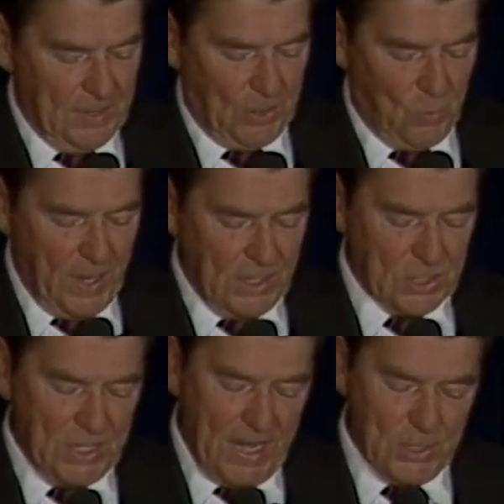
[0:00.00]
The
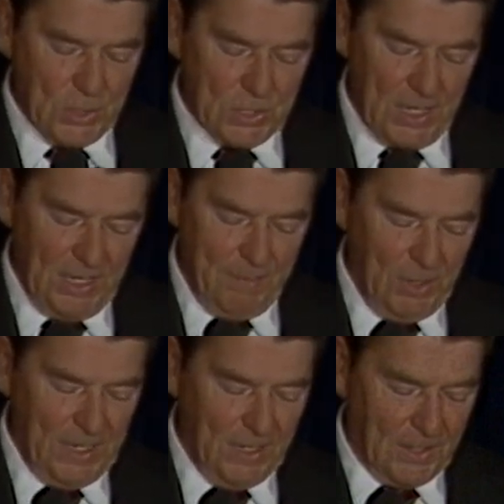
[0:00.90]
greatest dangers to
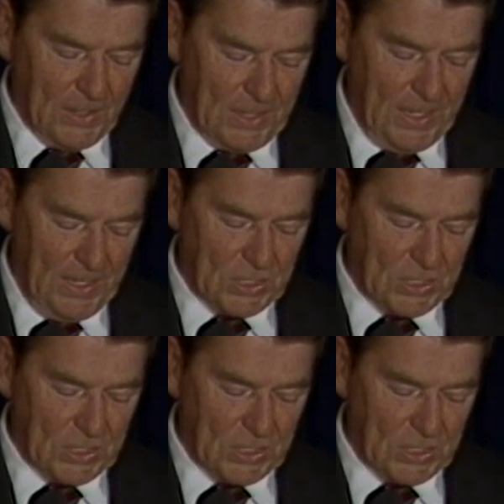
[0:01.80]
liberty lurk in